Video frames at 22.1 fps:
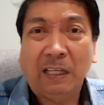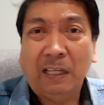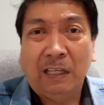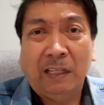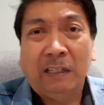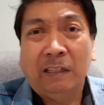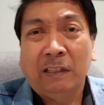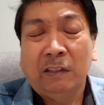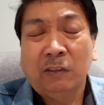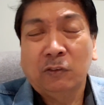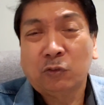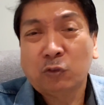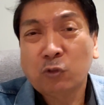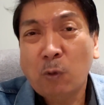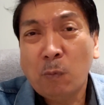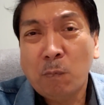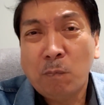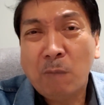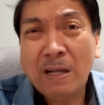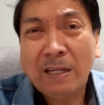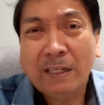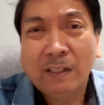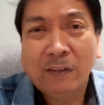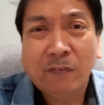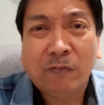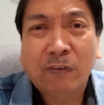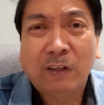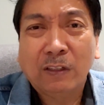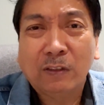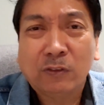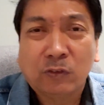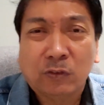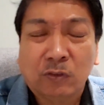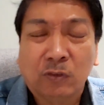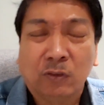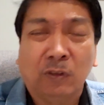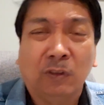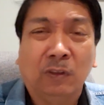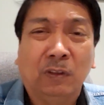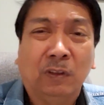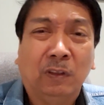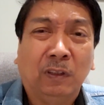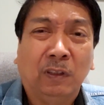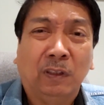And so magnified
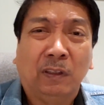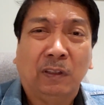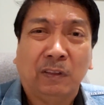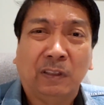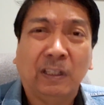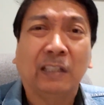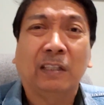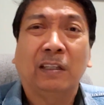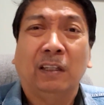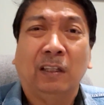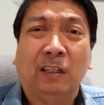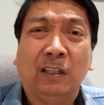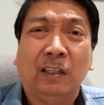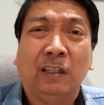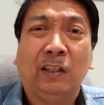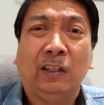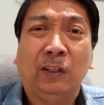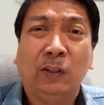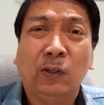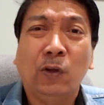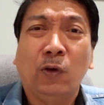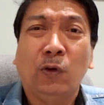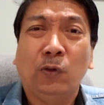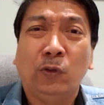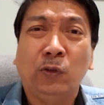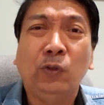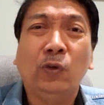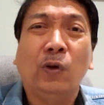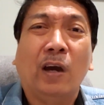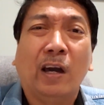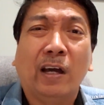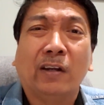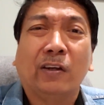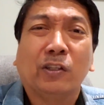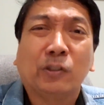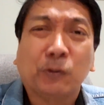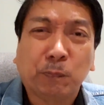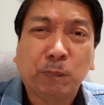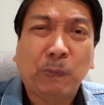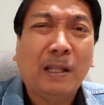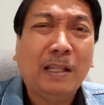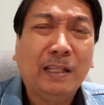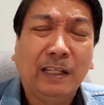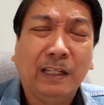that, you know, you are
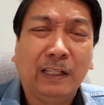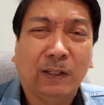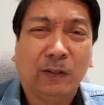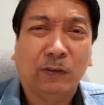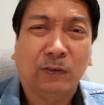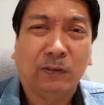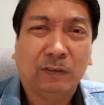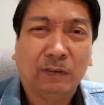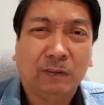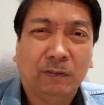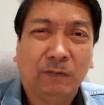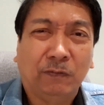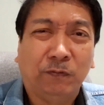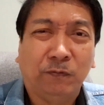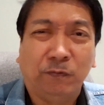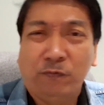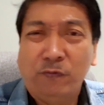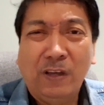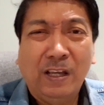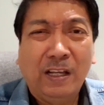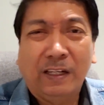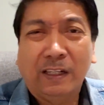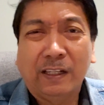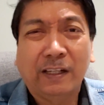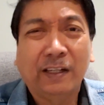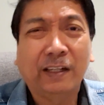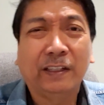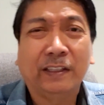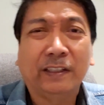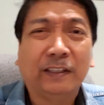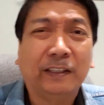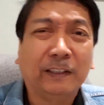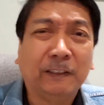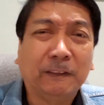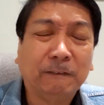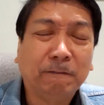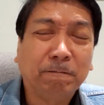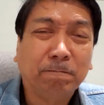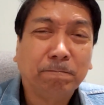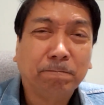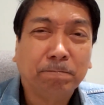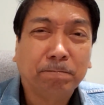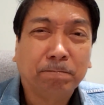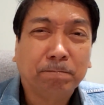responding now. Very critical.
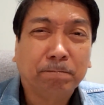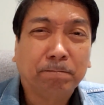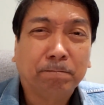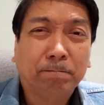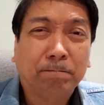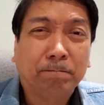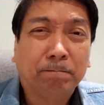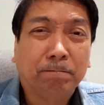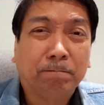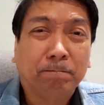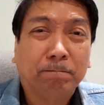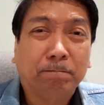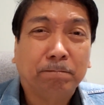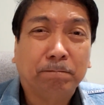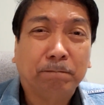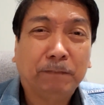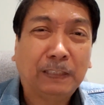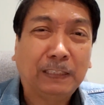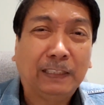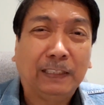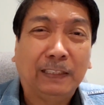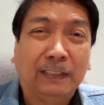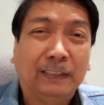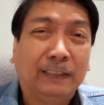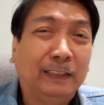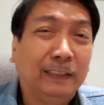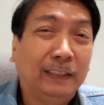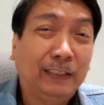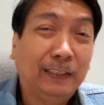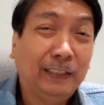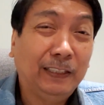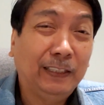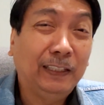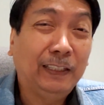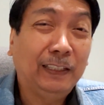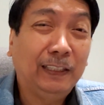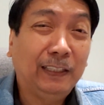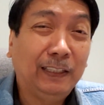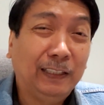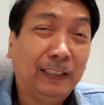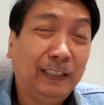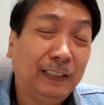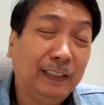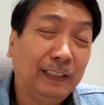But
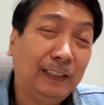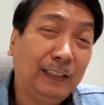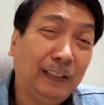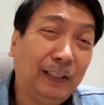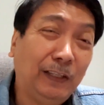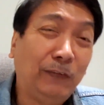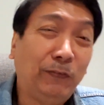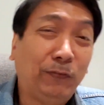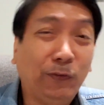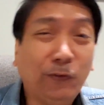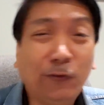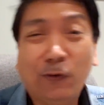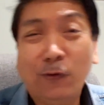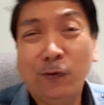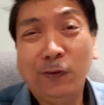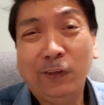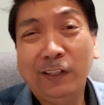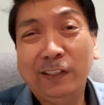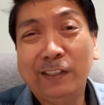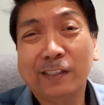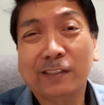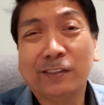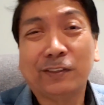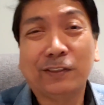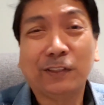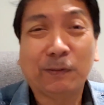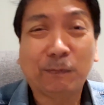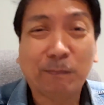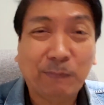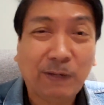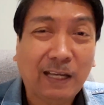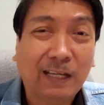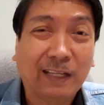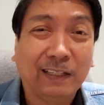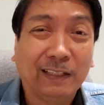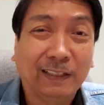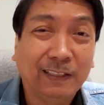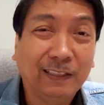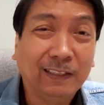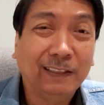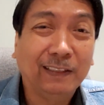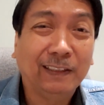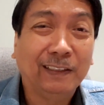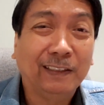if you only just sit back,
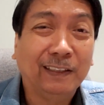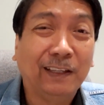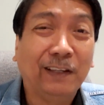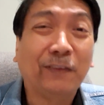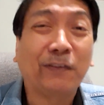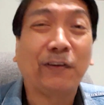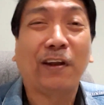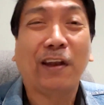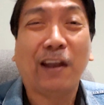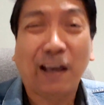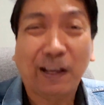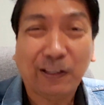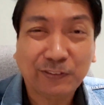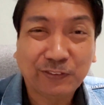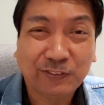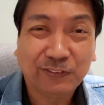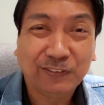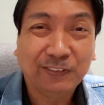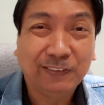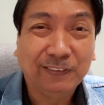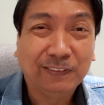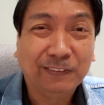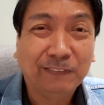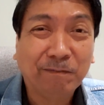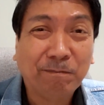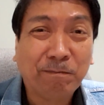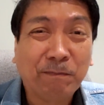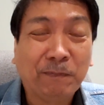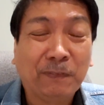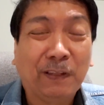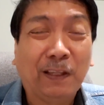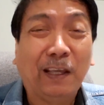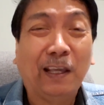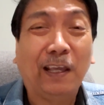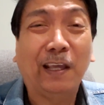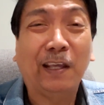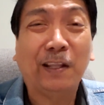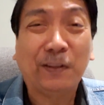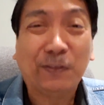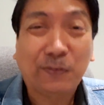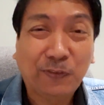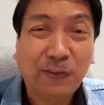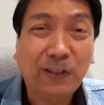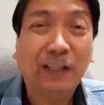relax,
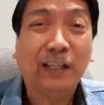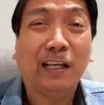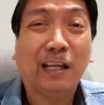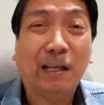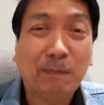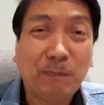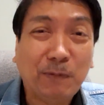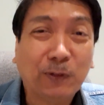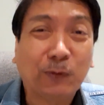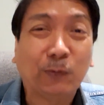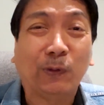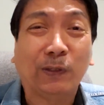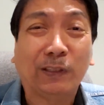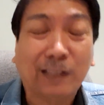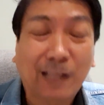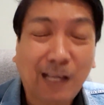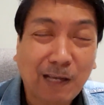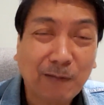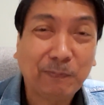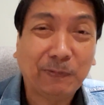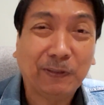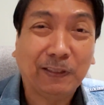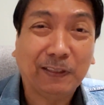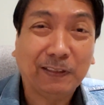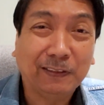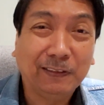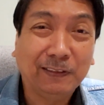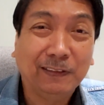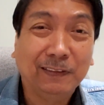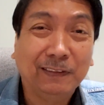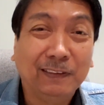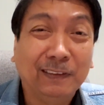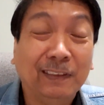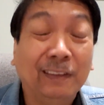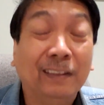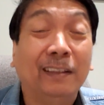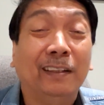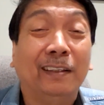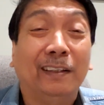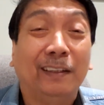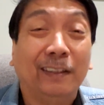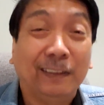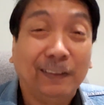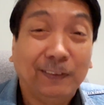and think about what happened,
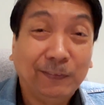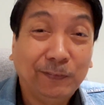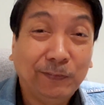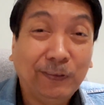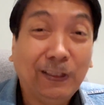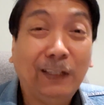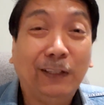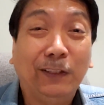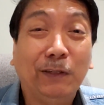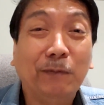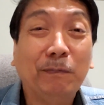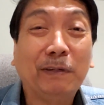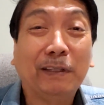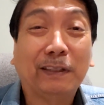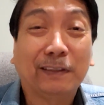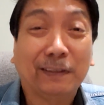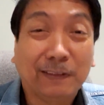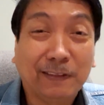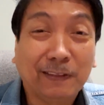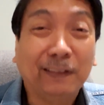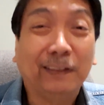well, you might